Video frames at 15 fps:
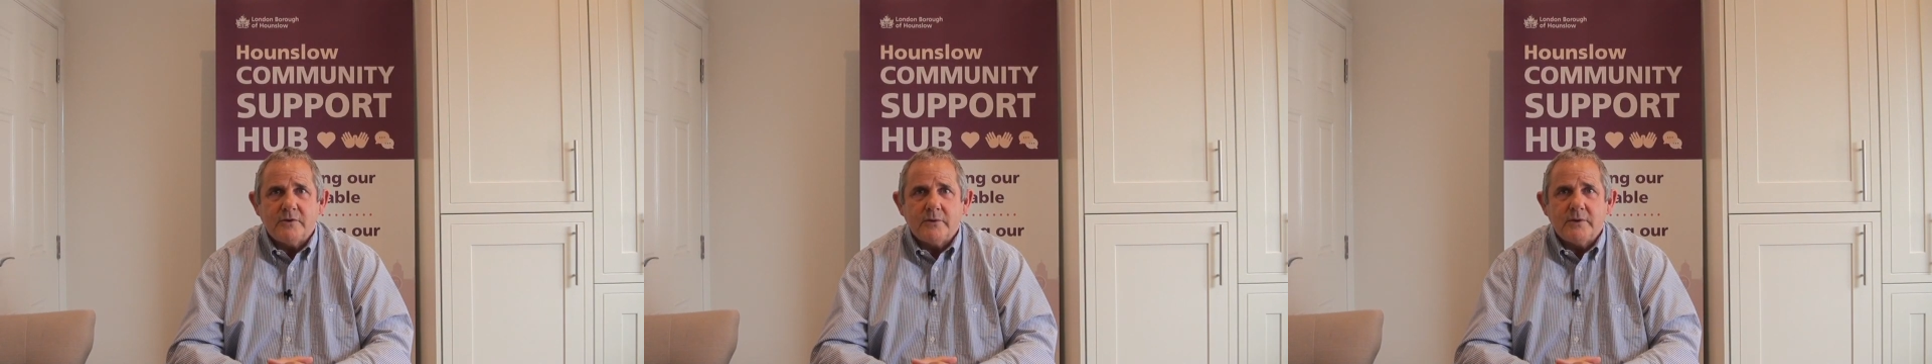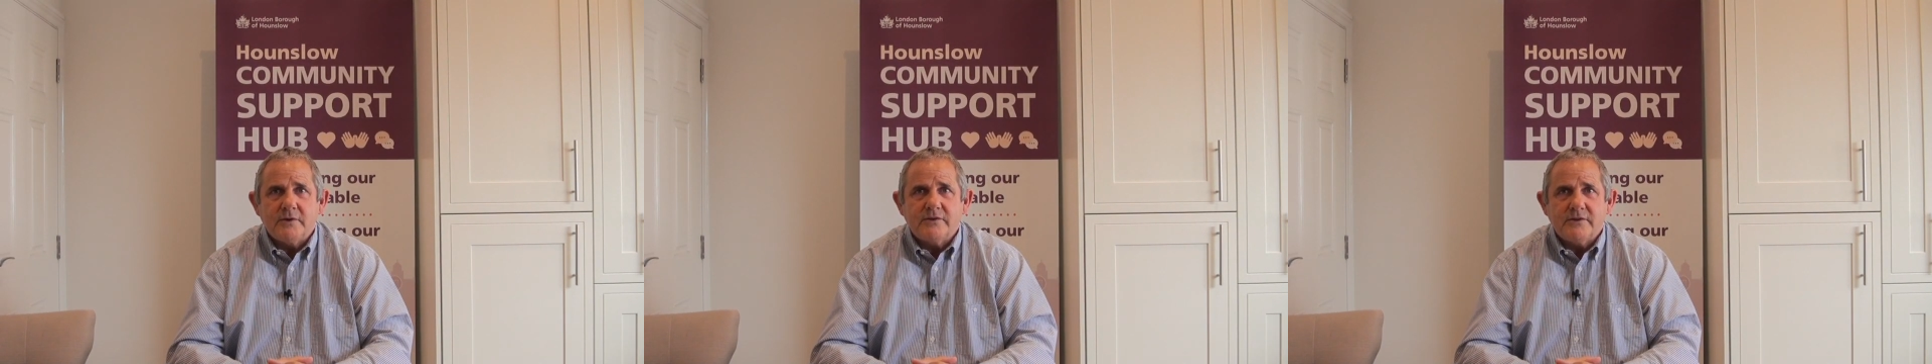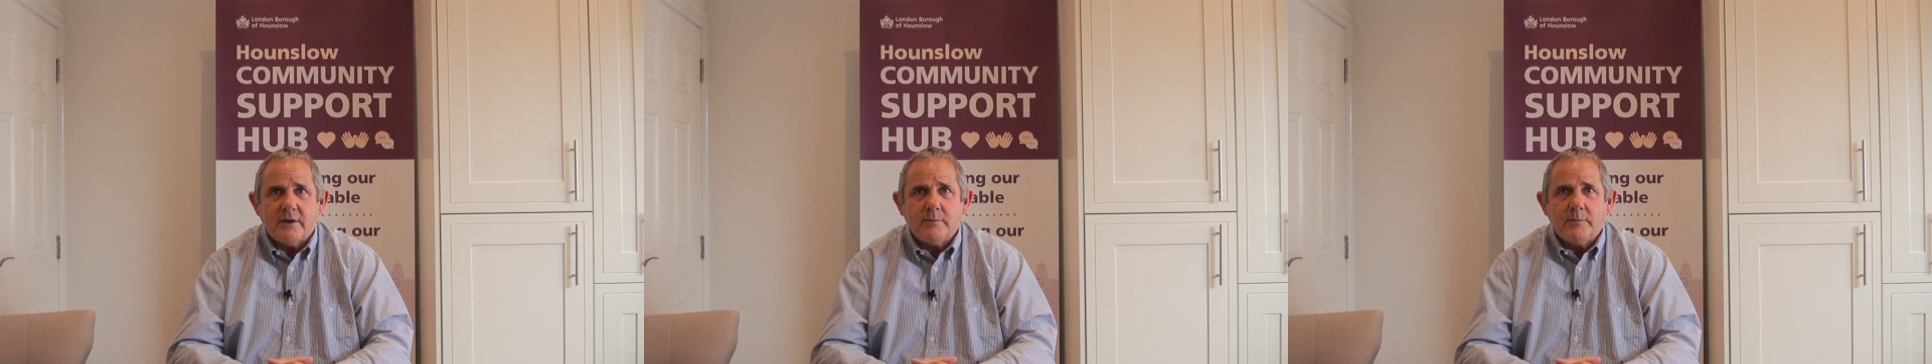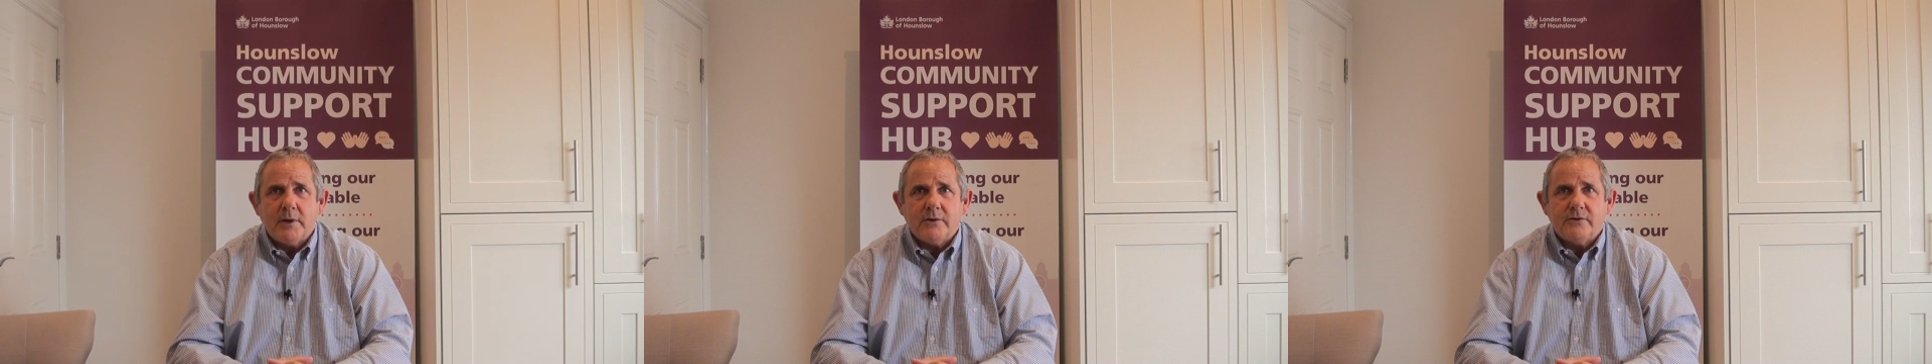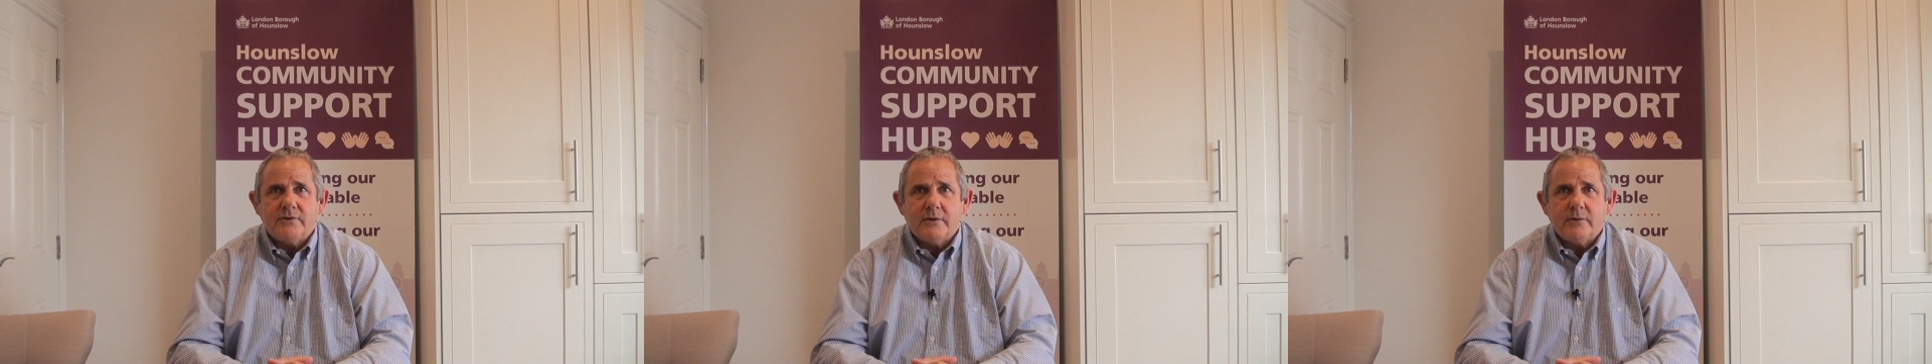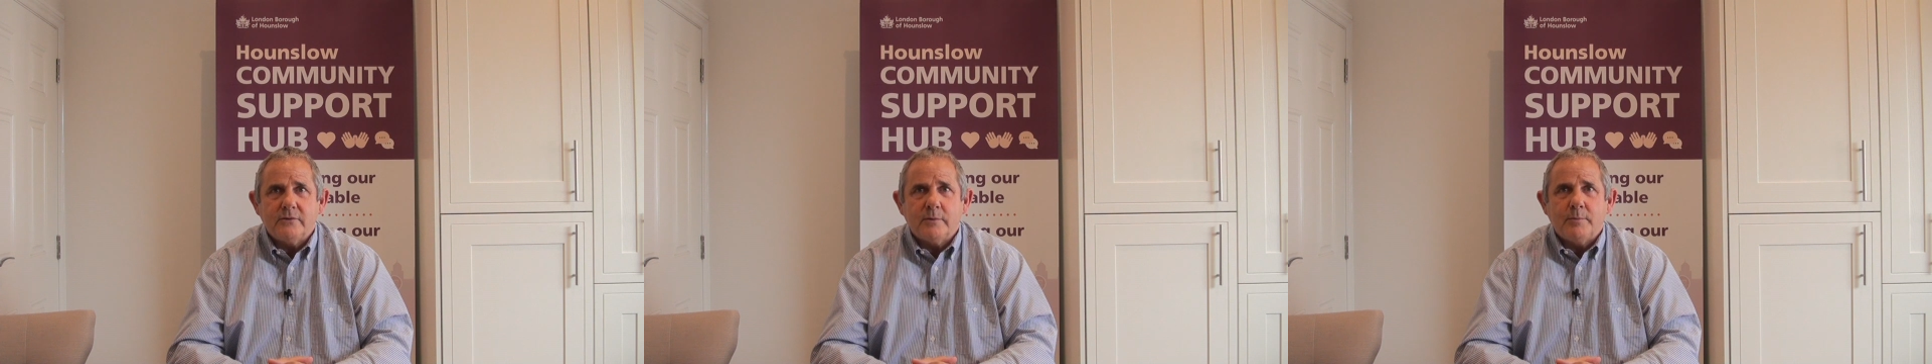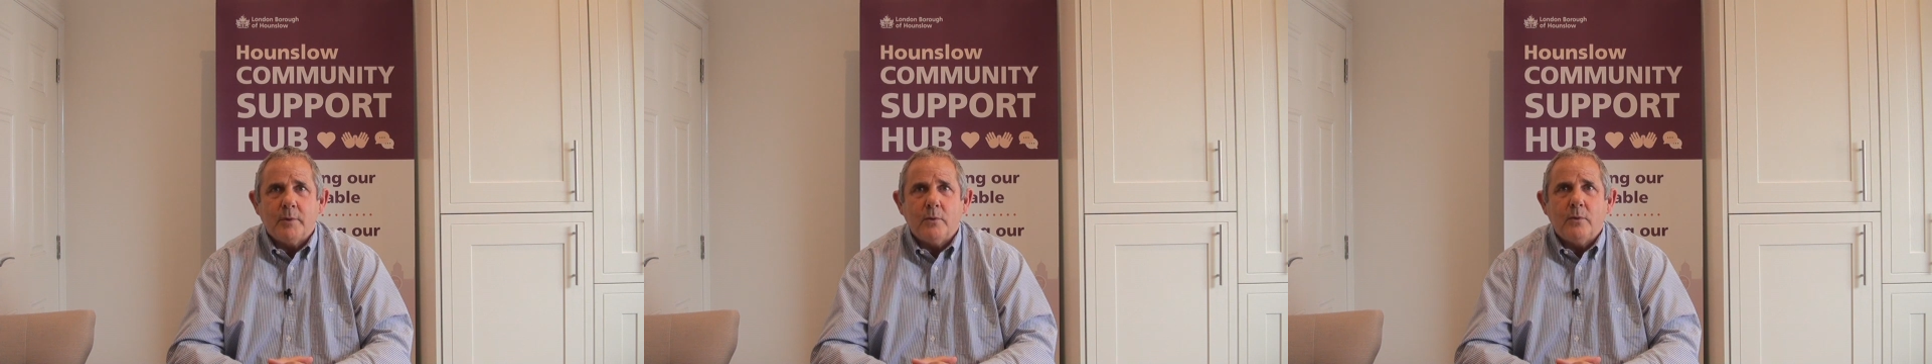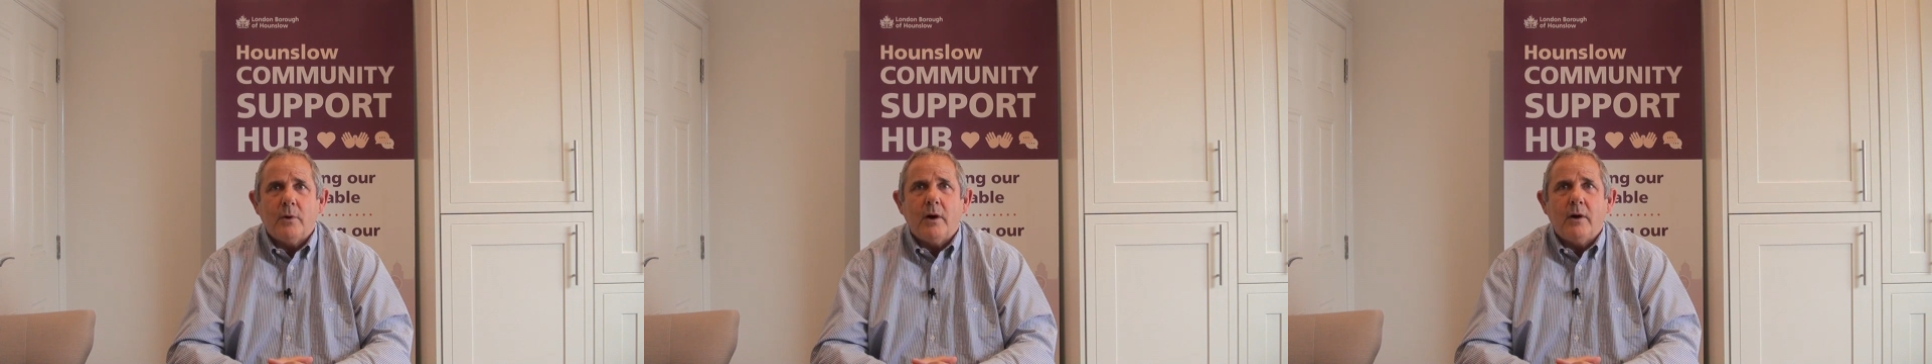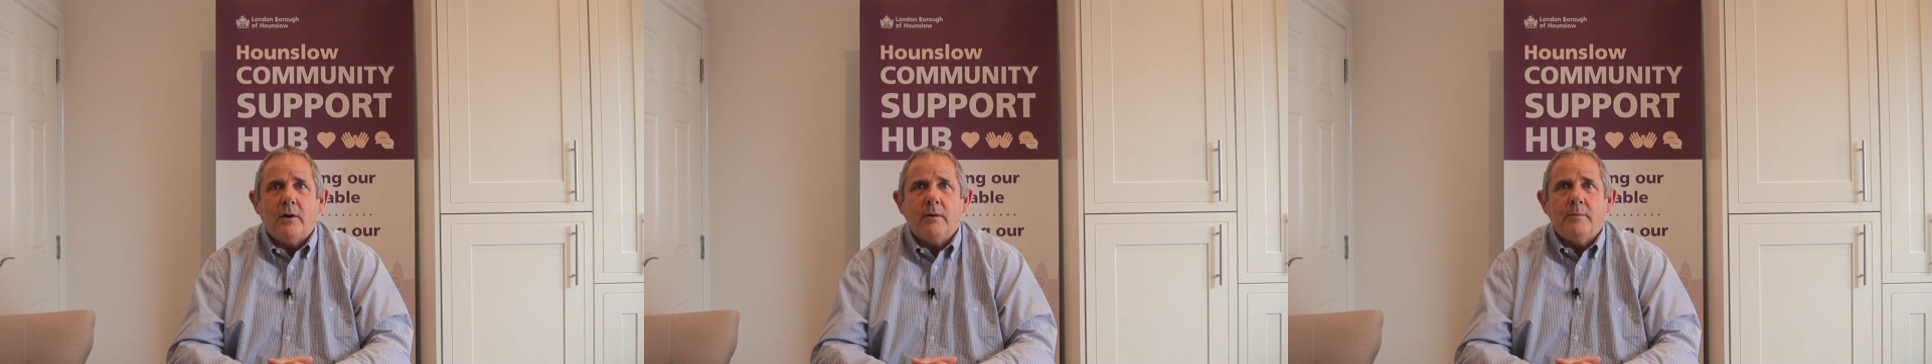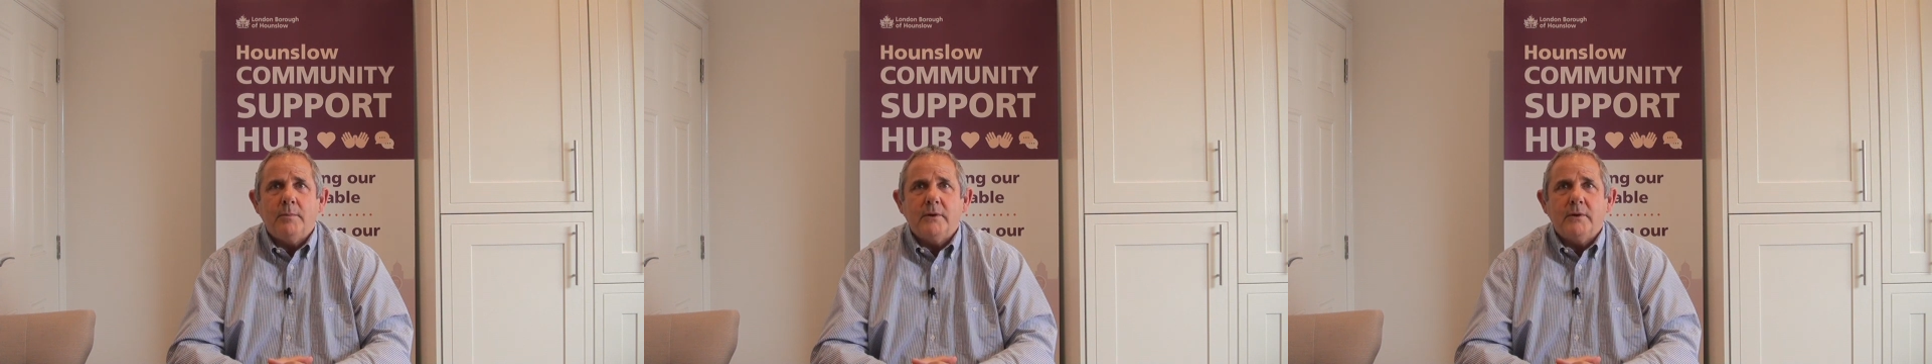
doing so much to support our